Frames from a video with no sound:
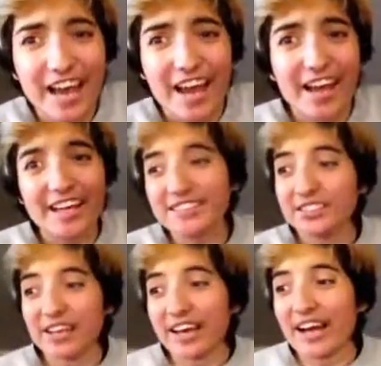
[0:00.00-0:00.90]
and
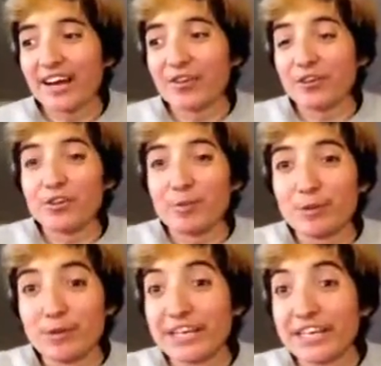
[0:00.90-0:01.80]
today I'm going to be
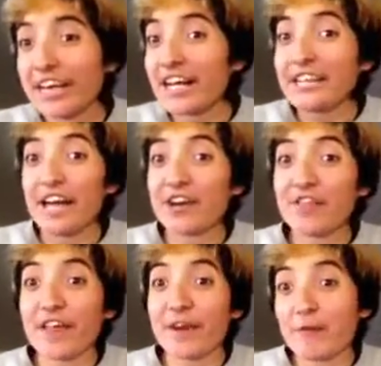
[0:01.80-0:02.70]
reading a
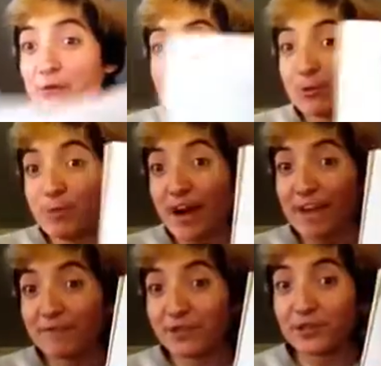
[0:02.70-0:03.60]
letter that I wrote to
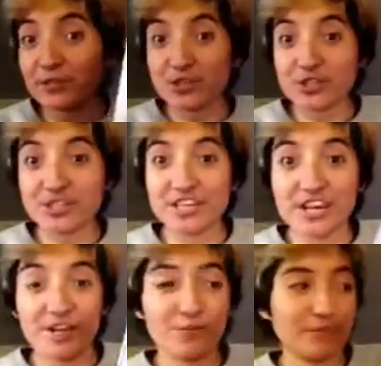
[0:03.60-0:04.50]
my future
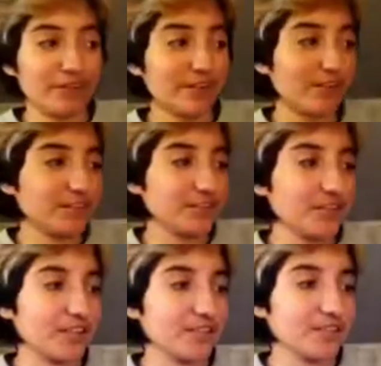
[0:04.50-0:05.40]
self. What is on this
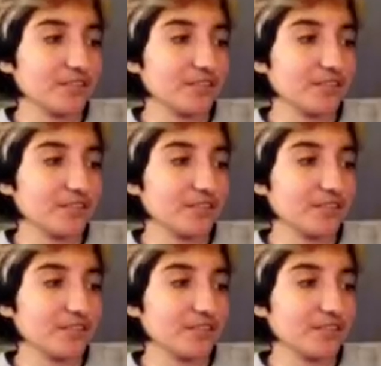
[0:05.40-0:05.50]
side?